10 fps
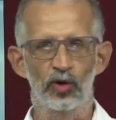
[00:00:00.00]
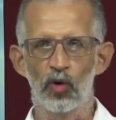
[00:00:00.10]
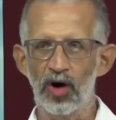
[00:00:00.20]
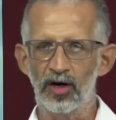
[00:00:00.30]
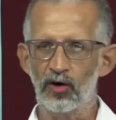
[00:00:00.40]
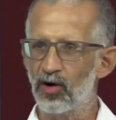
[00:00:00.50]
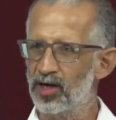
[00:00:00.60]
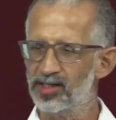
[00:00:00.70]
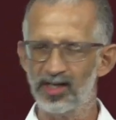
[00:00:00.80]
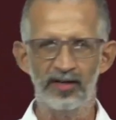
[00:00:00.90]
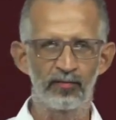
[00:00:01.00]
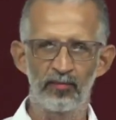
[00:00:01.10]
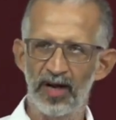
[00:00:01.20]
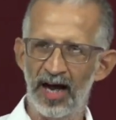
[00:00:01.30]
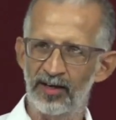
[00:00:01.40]
go across
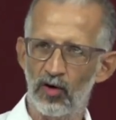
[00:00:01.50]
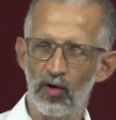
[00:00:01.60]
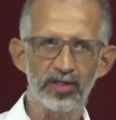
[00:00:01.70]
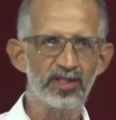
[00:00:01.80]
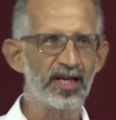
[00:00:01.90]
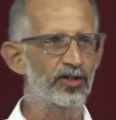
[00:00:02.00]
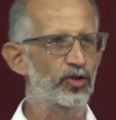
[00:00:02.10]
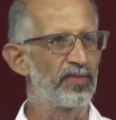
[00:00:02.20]
and cause cells